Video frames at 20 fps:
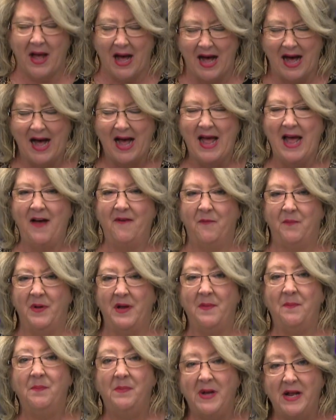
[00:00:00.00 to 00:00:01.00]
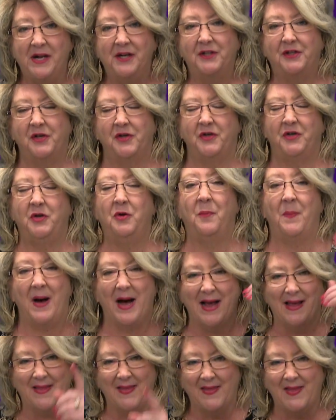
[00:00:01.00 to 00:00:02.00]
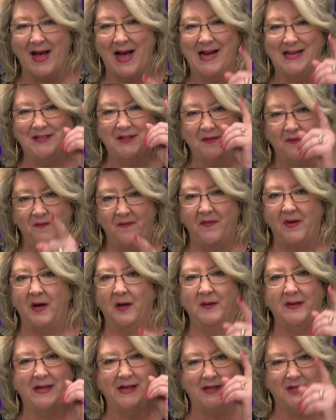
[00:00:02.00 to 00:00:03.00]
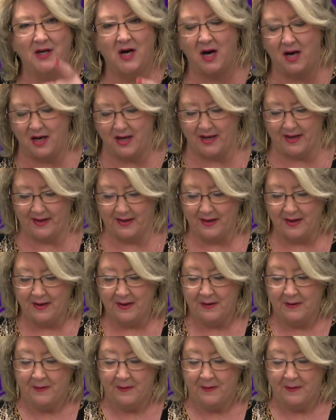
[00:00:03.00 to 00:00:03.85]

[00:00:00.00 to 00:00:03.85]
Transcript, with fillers: I have been ministered to by that very God.